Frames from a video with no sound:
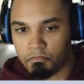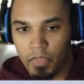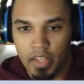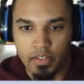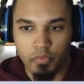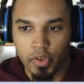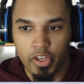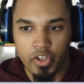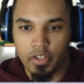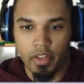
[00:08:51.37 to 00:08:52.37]
It's really
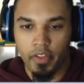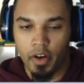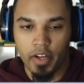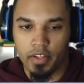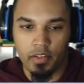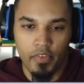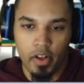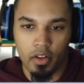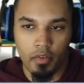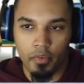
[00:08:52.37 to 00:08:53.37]
just in there because it's a
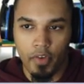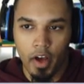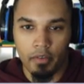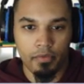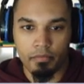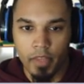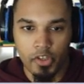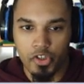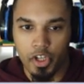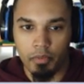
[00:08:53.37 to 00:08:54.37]
vanilla level 5. That's
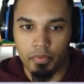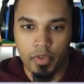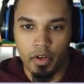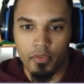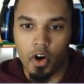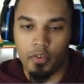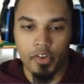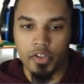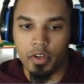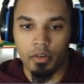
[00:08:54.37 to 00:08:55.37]
cheap to evolve
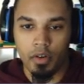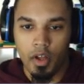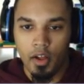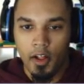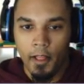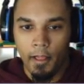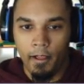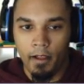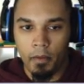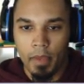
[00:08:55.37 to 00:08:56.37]
into.
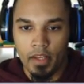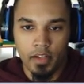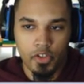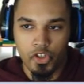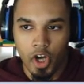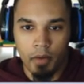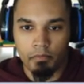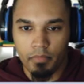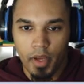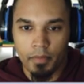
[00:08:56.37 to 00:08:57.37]
It does its job.
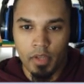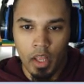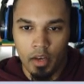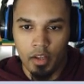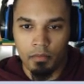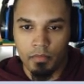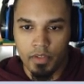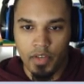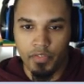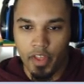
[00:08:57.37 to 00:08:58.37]
Comes in handy. The
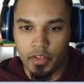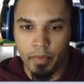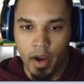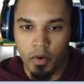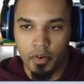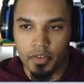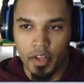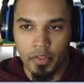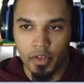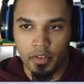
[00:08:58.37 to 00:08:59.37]
7,000 power is
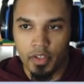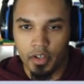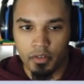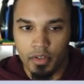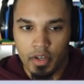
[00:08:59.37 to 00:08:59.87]
nothing to,